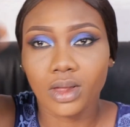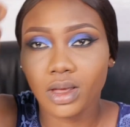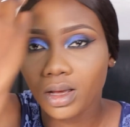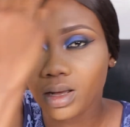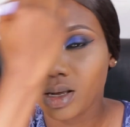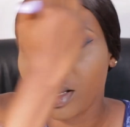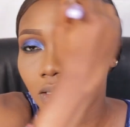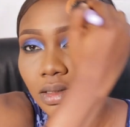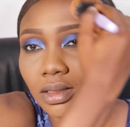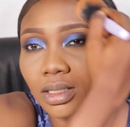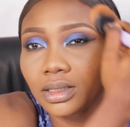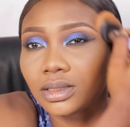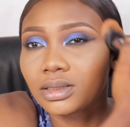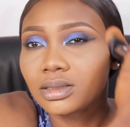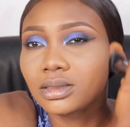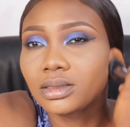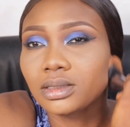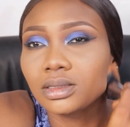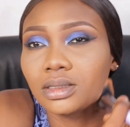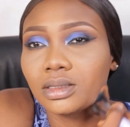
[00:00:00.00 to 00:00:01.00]
Guys, can you
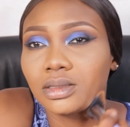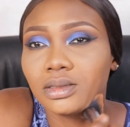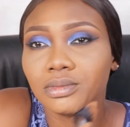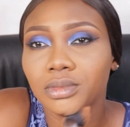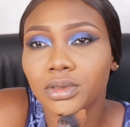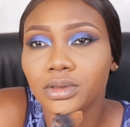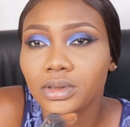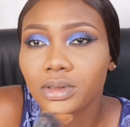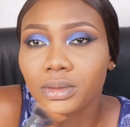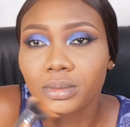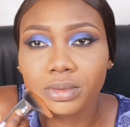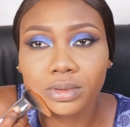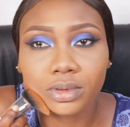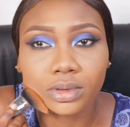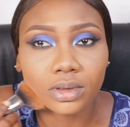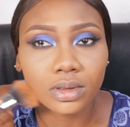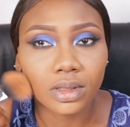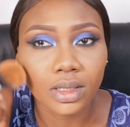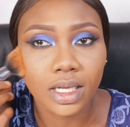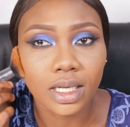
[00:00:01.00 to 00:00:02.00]
see this makeup
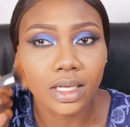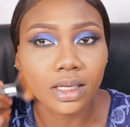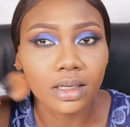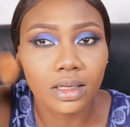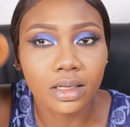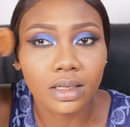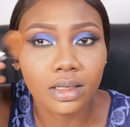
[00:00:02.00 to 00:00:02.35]
look? Like,